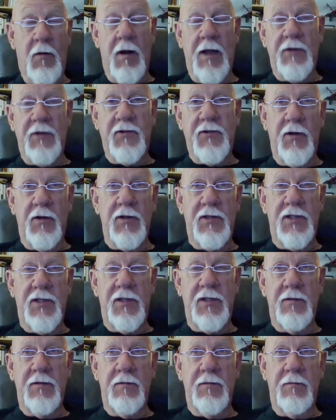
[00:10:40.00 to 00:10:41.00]

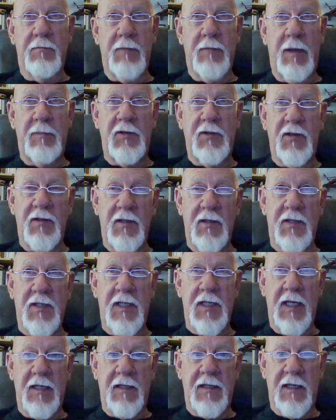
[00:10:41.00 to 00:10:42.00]
That's
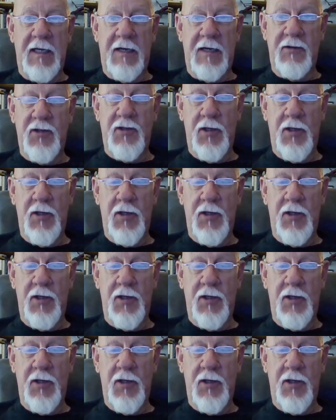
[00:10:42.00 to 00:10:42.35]
exactly what it